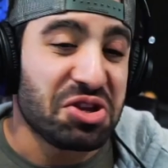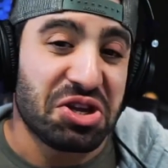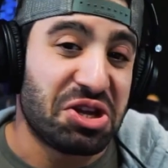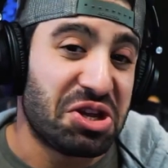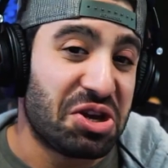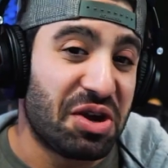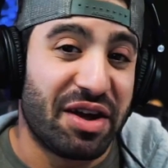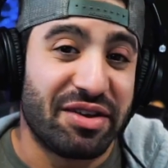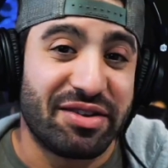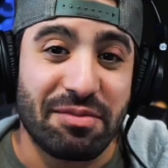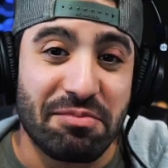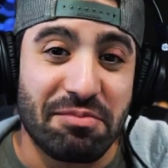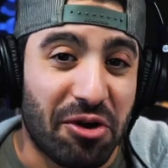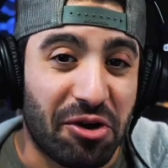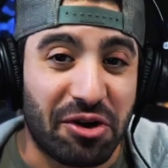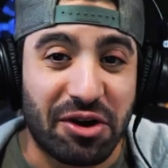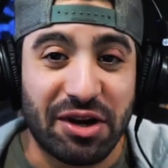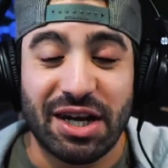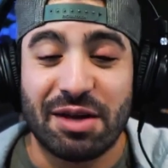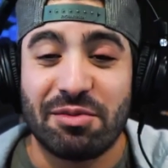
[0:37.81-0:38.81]
you know, as a
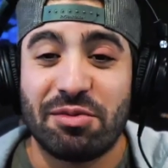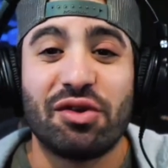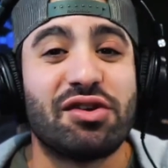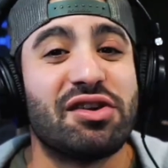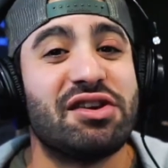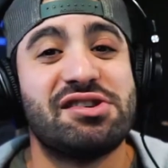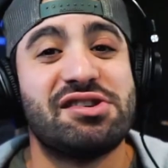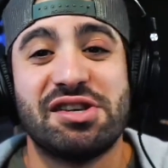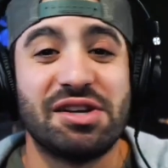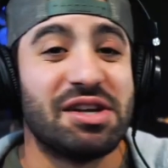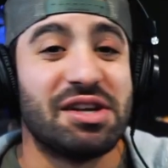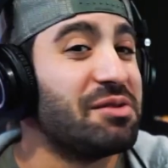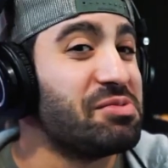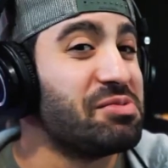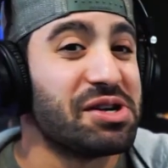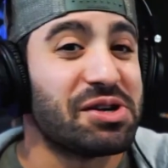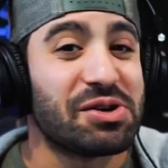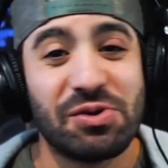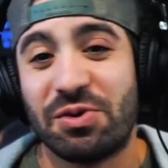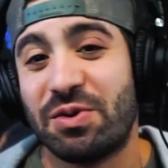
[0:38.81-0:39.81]
marketing musician, it'd
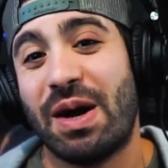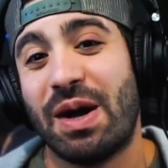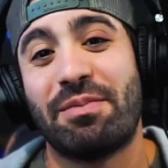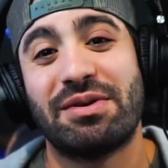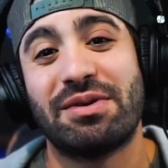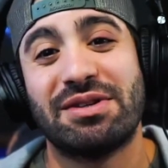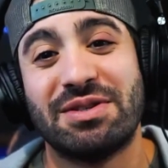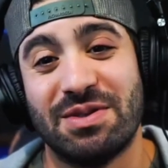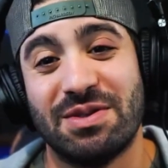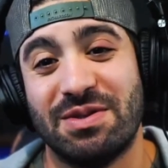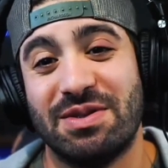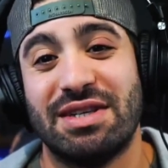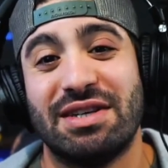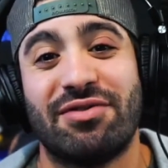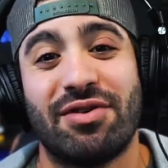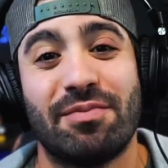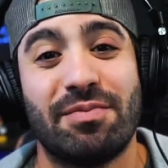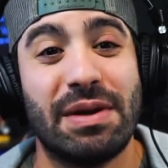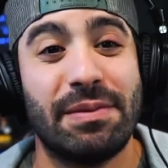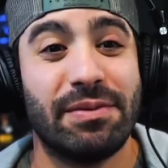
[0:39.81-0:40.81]
be a cool opportunity
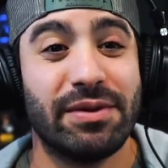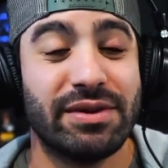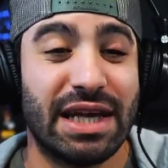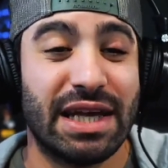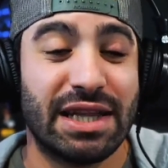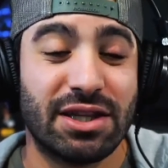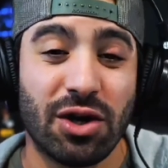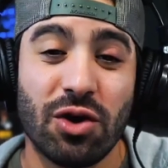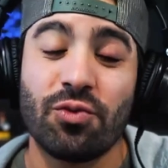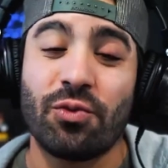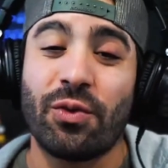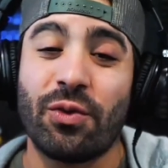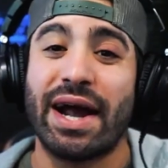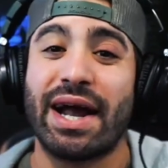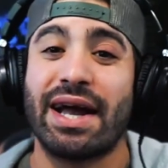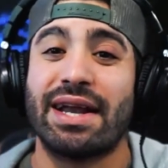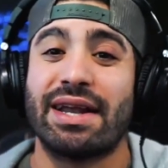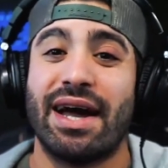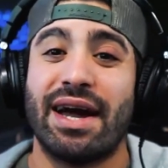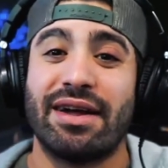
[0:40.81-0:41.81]
for people that don't
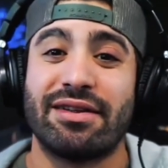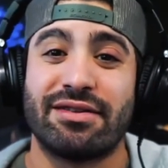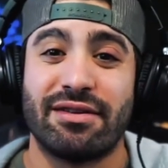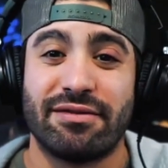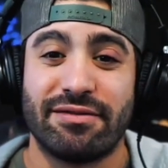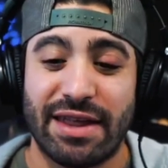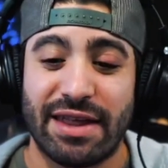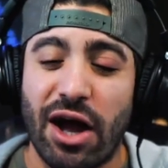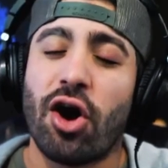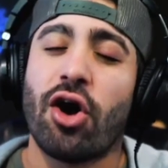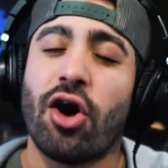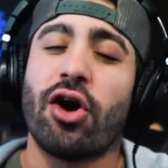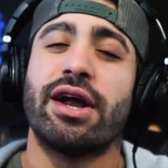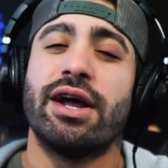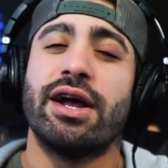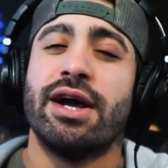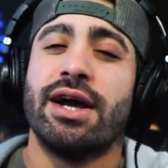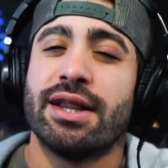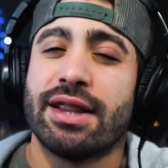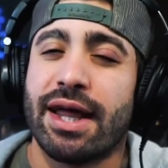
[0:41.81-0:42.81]
recognize the that
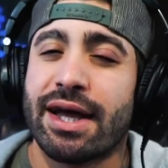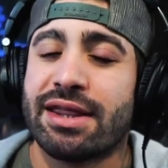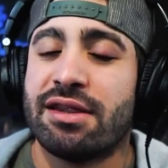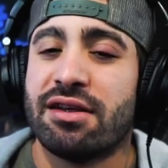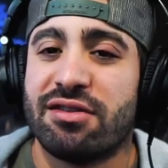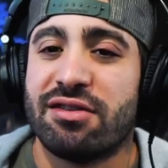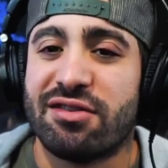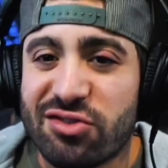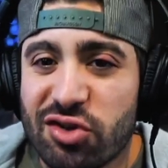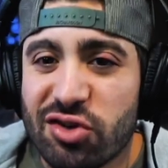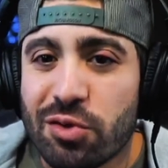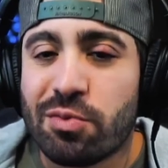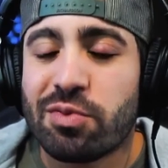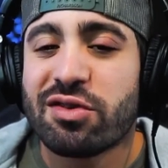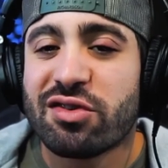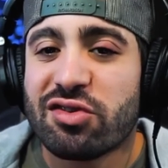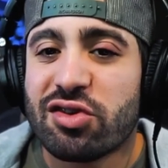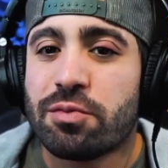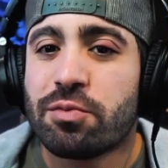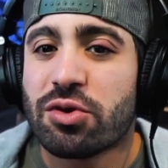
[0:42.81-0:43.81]
aren't like the super
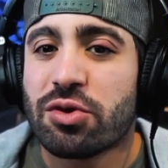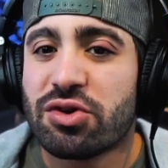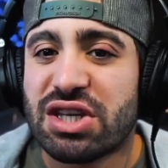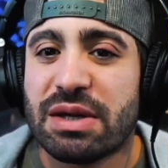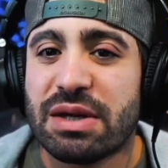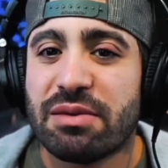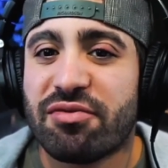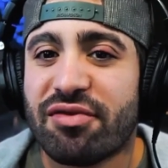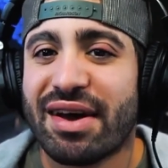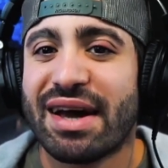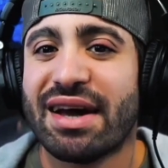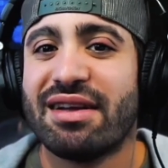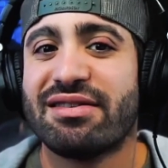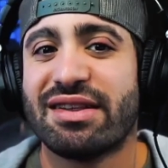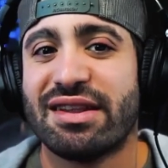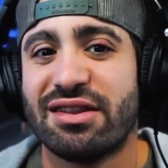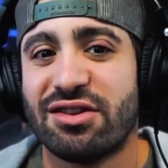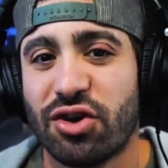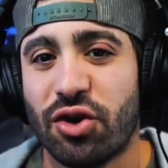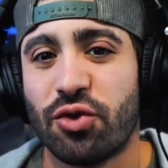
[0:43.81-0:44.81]
super deep
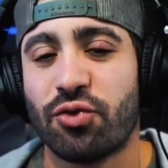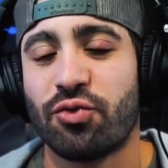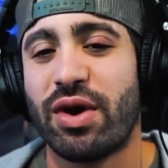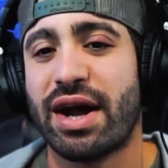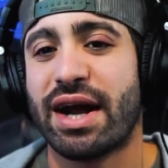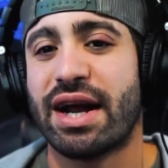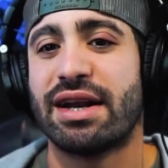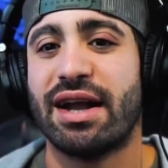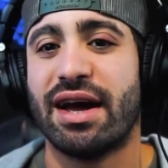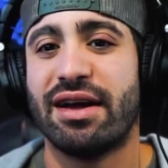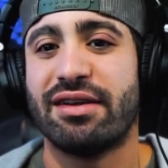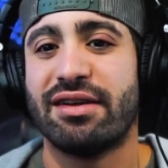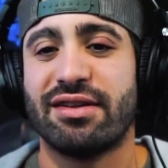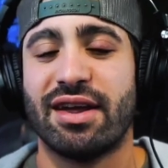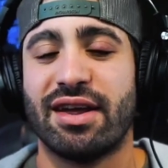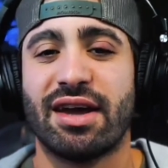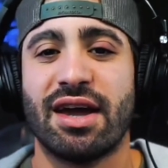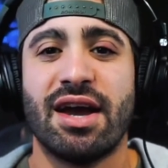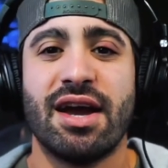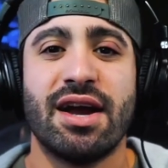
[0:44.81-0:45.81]
fans and don't recognize
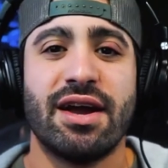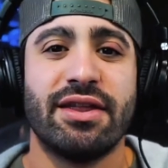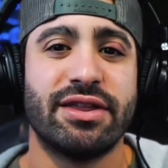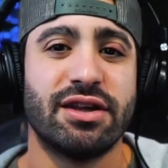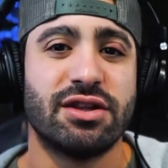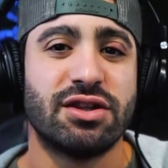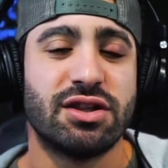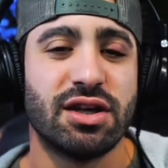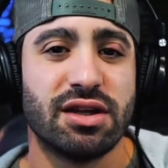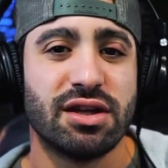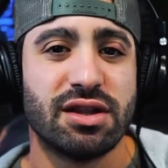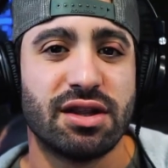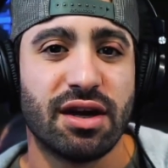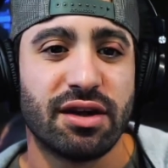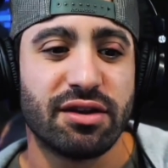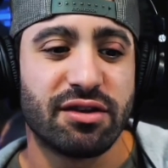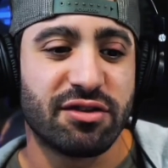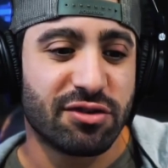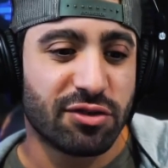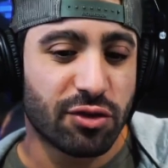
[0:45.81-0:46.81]
like the the,
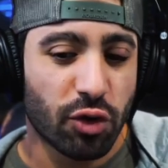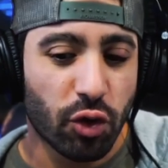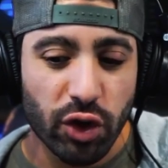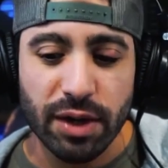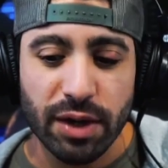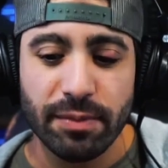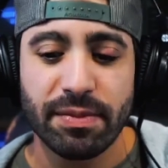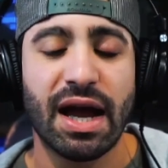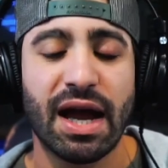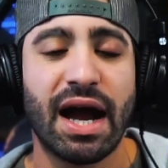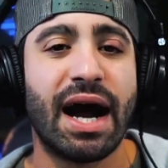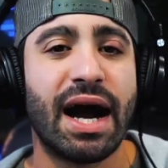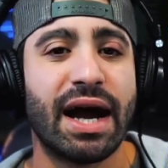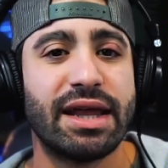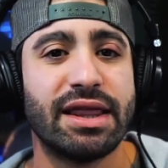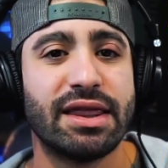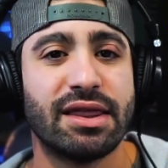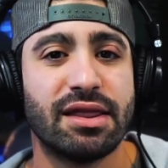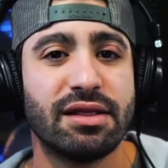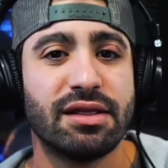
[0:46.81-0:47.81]
the story
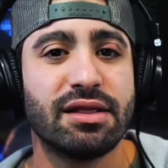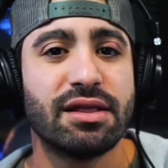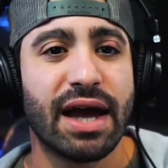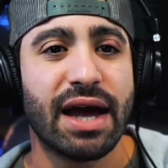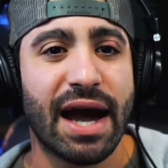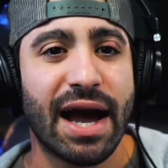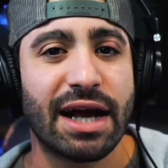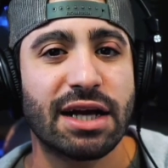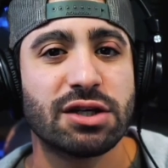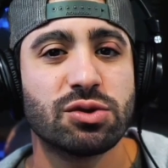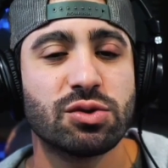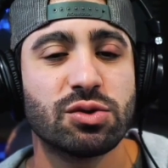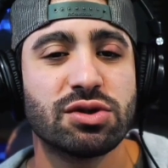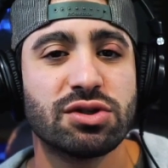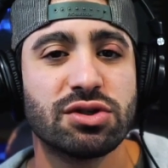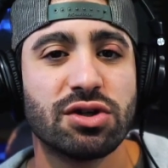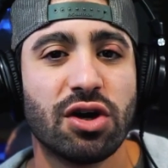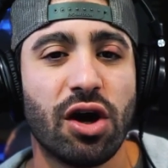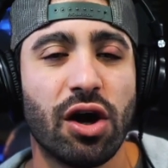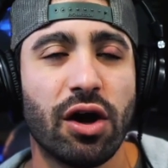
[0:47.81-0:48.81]
behind the actual
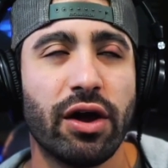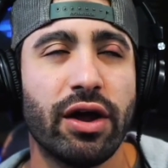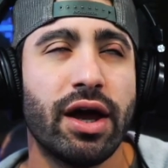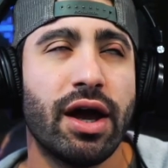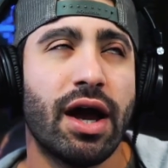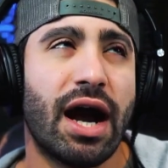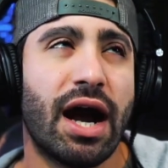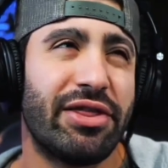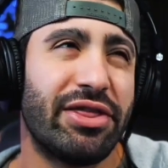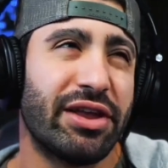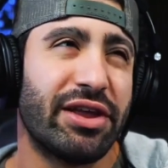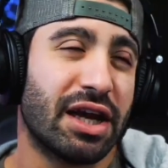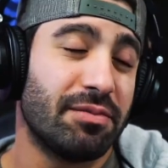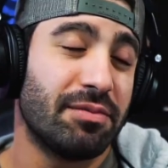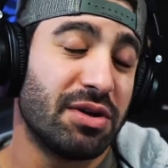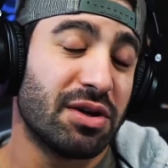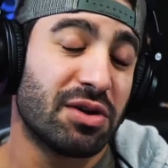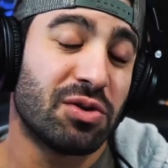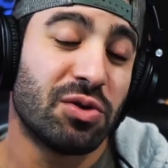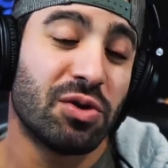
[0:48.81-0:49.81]
song, I think it'd
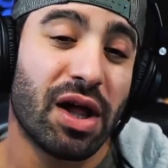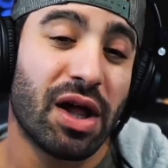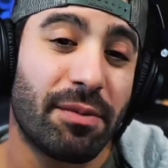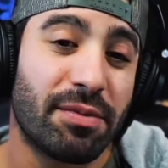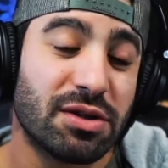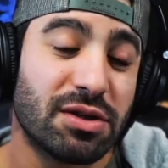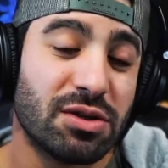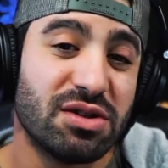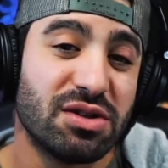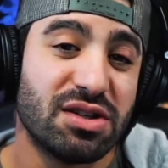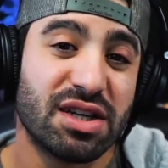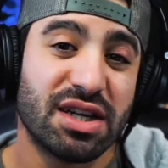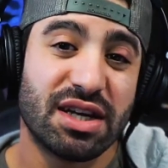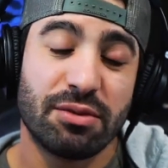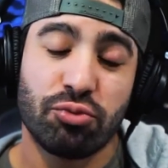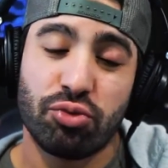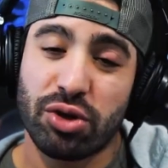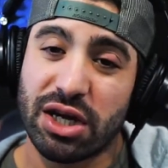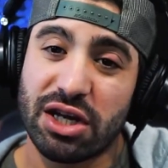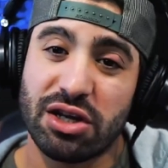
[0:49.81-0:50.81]
be a cool opportunity
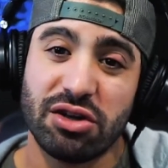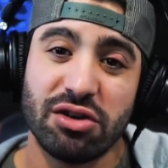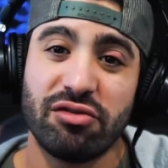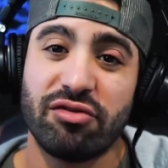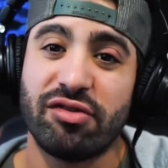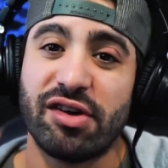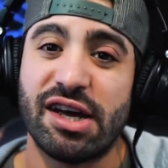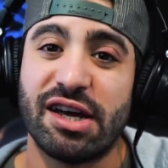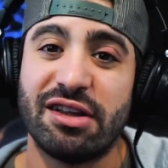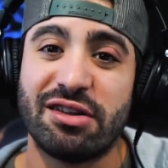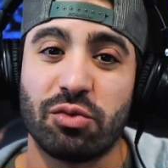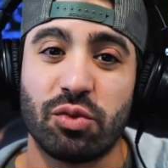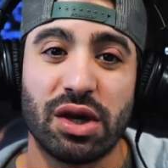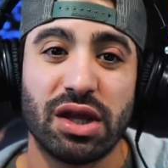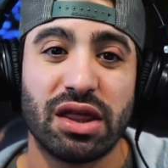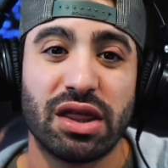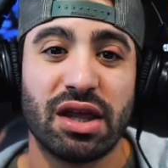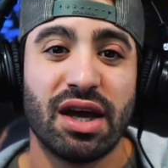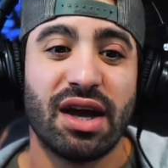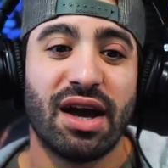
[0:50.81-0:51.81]
to bring in new fans
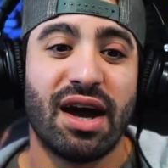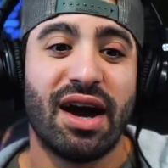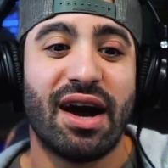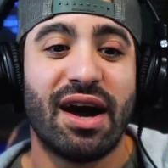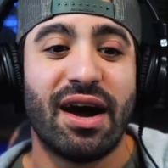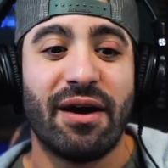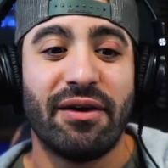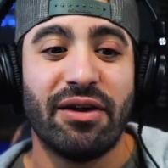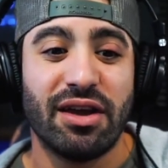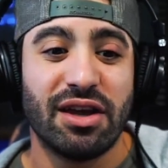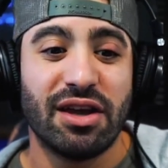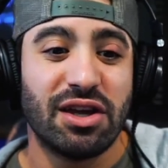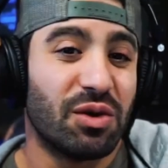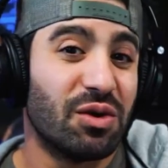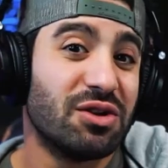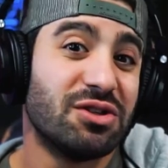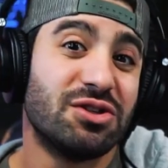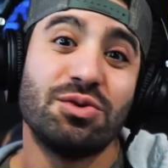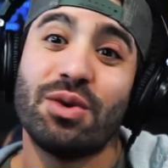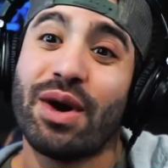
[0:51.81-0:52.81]
with, uh, you know,
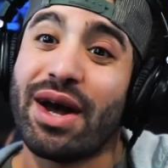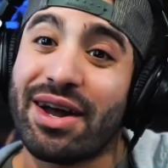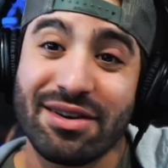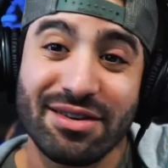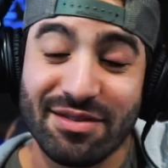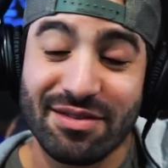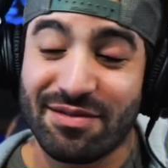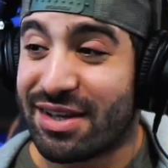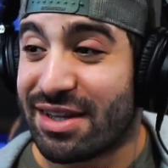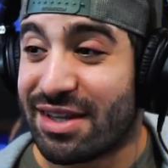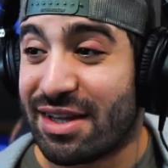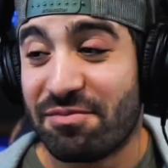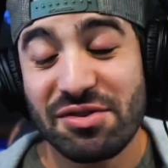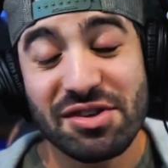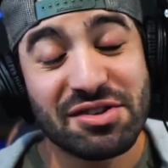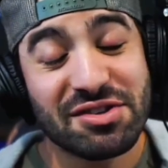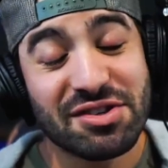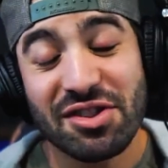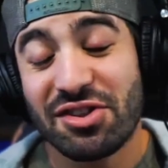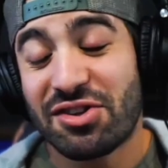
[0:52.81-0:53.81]
a duet or something like that.
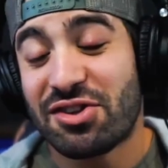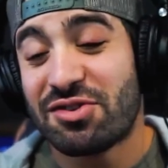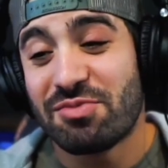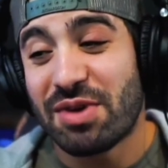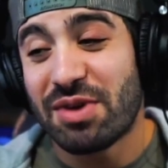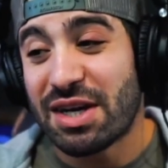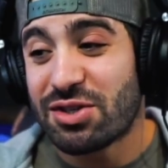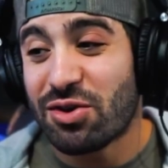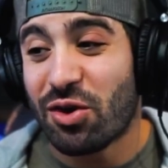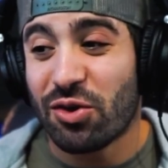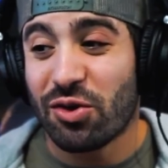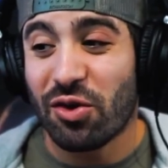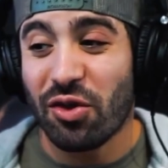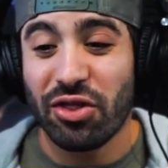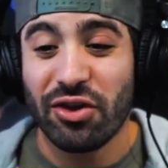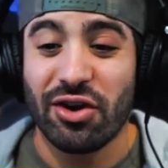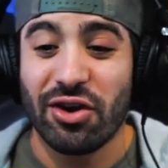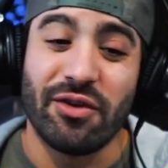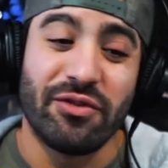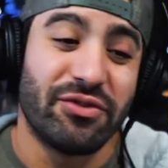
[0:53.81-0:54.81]
Just a, my total
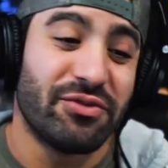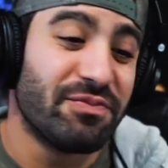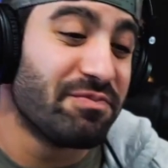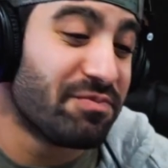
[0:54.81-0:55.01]
thought.